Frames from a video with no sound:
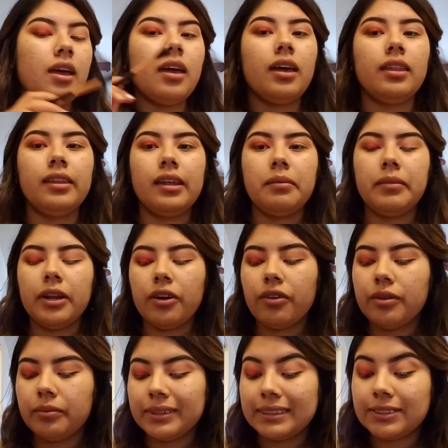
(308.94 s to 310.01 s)
And then I'm going to go
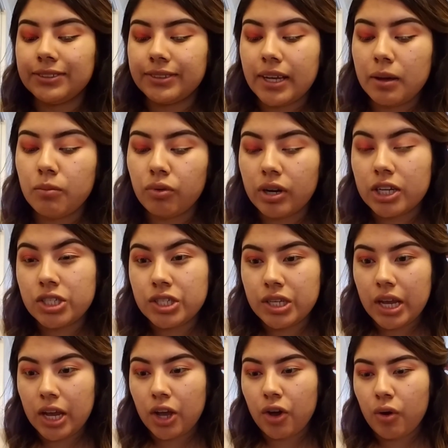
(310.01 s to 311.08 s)
in with the same brush
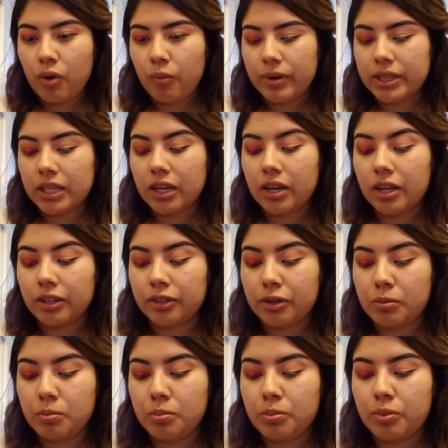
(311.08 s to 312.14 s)
and go in with the color
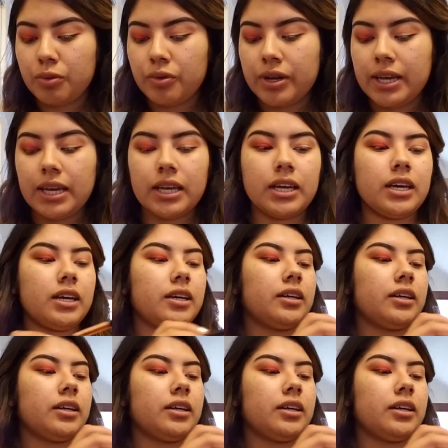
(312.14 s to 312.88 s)
Brick